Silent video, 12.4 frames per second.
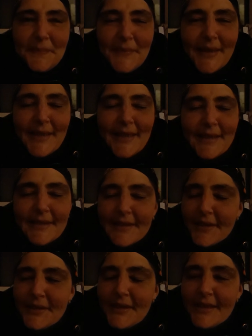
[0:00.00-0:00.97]
So
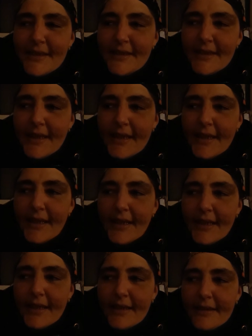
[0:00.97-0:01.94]
she
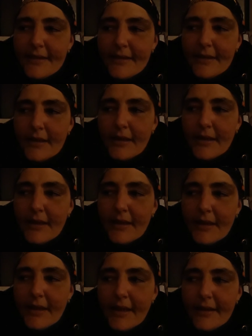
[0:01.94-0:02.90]
said, I
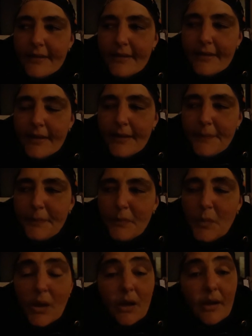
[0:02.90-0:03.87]

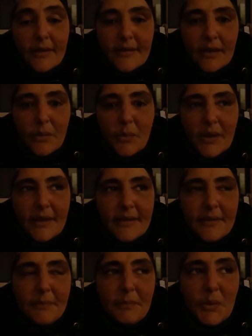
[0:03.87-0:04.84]
said I wanted to
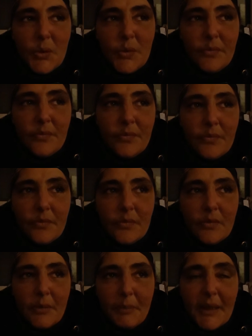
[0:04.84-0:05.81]
move the
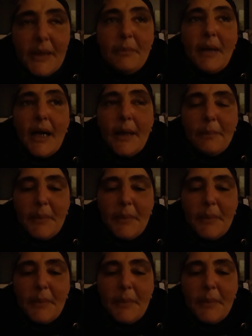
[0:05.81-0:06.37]
beam up